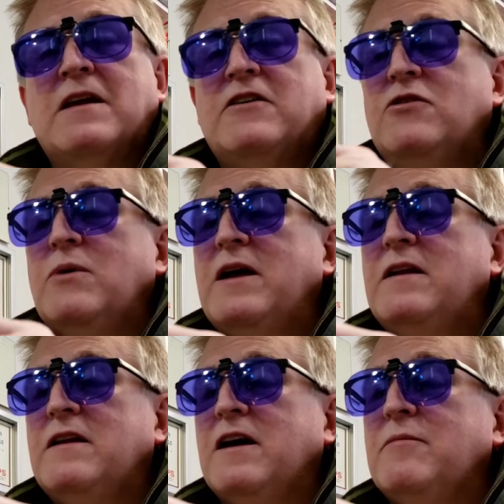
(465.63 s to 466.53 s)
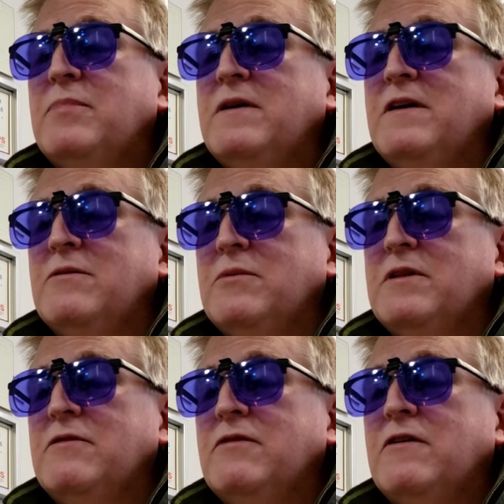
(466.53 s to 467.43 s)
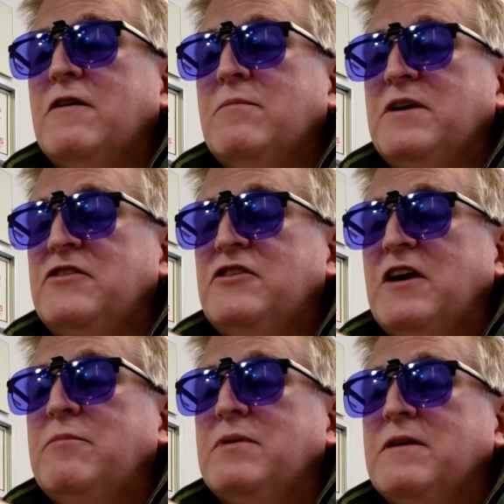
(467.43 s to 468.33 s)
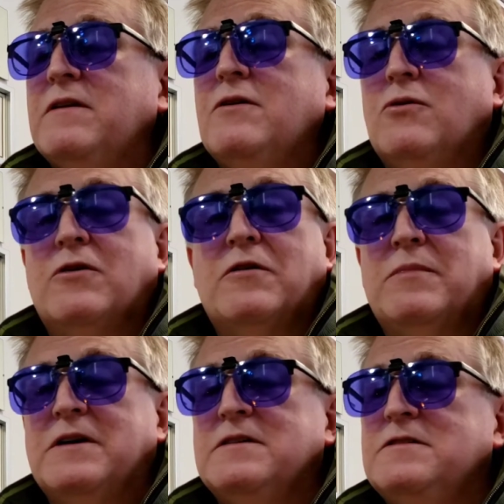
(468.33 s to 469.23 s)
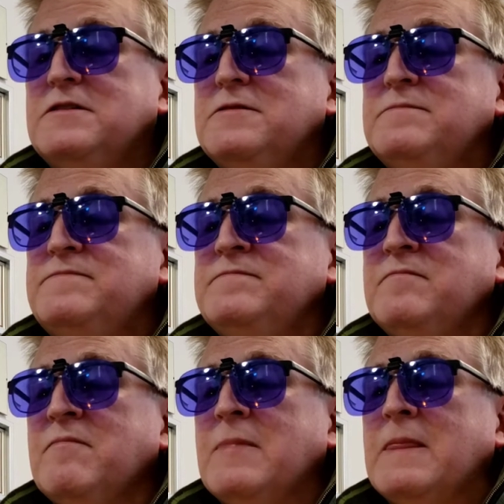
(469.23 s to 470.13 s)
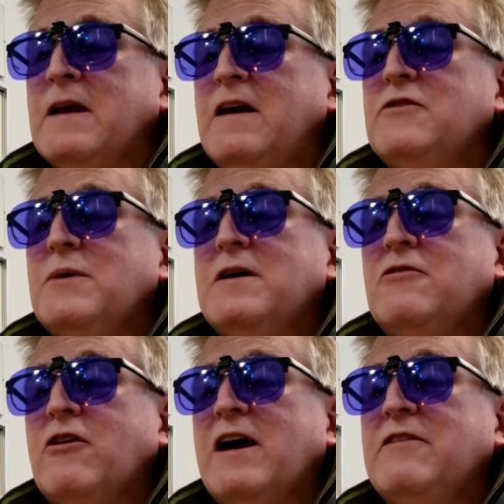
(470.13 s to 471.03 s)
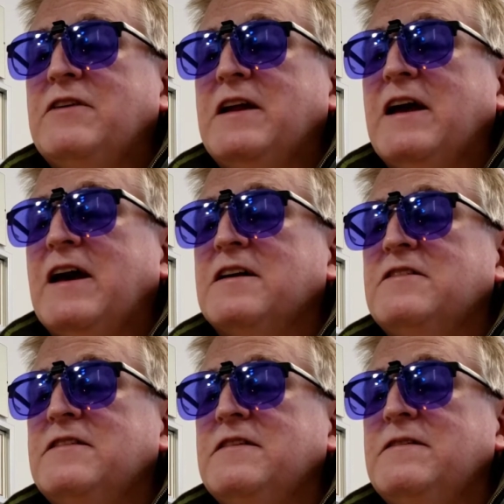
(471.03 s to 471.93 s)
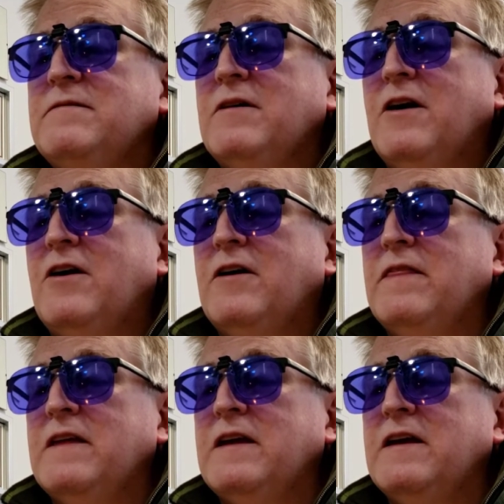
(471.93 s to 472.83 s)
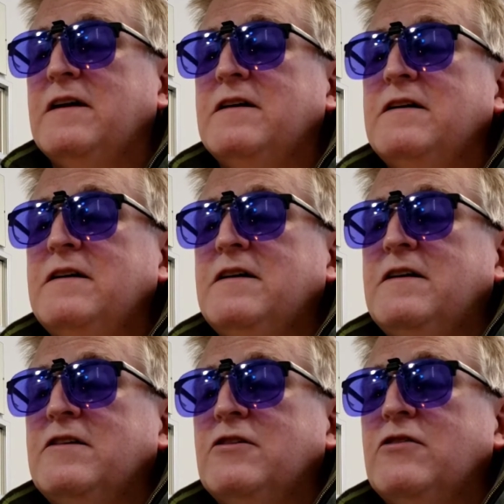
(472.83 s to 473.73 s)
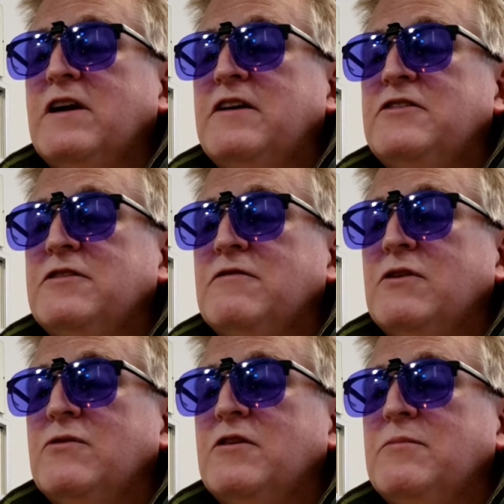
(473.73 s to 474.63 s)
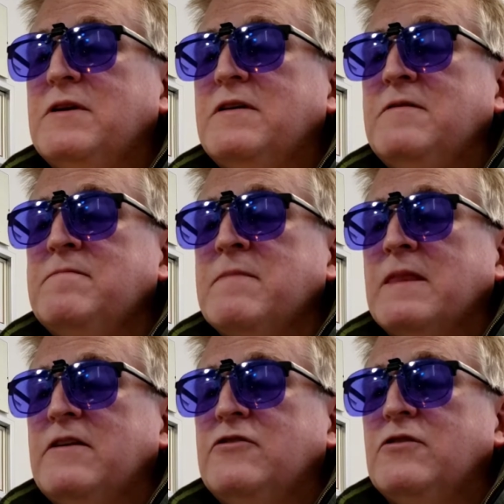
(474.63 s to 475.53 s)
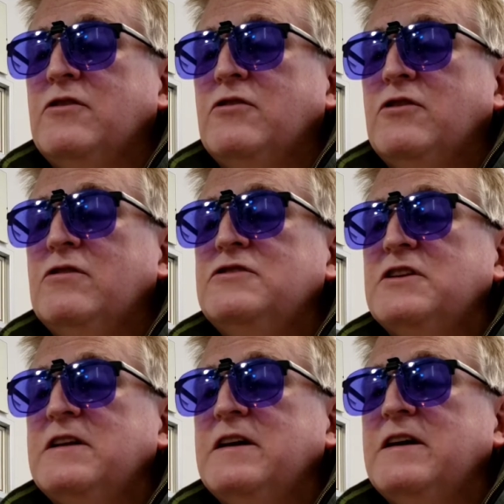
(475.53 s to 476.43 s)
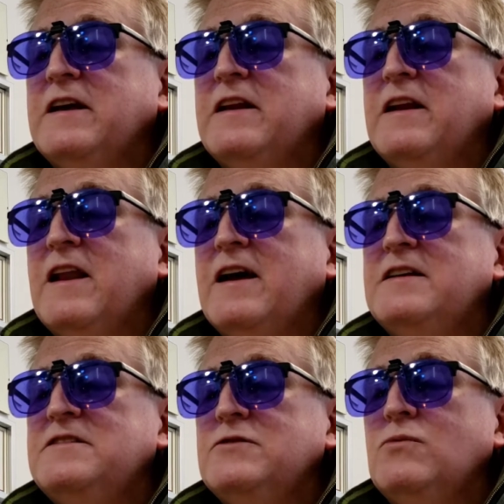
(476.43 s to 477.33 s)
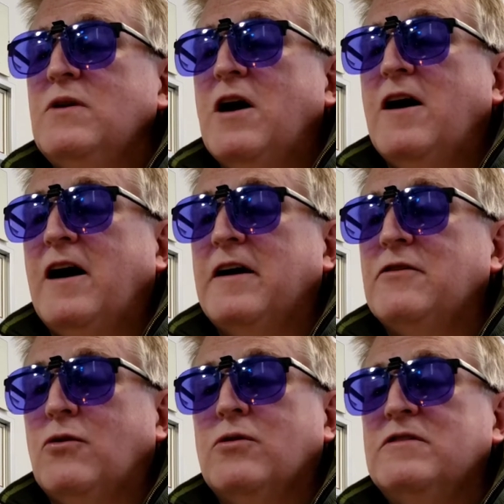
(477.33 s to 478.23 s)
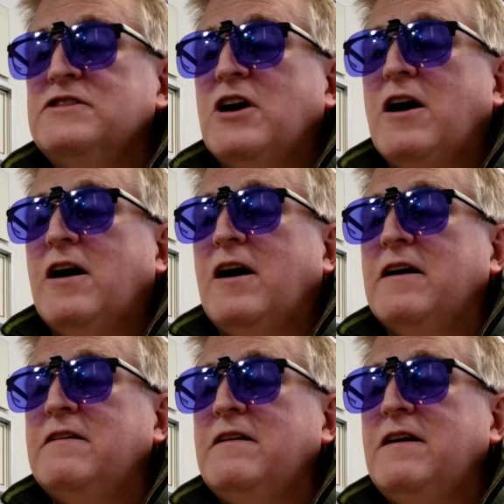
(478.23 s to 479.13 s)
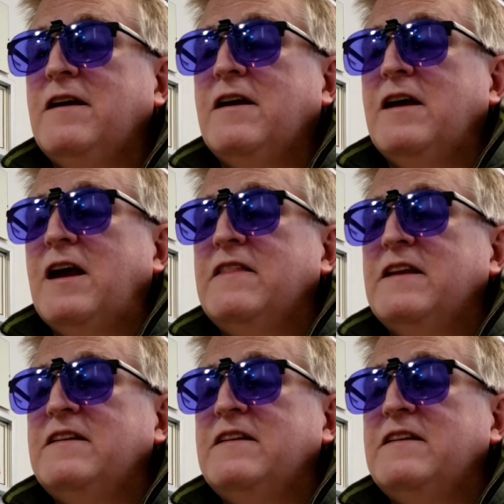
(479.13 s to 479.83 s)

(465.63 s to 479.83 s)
you end up with a very misshapen ornament. As well, gravity acts on the creation of the ornament. So you usually get it nice and hot, orange hot, and then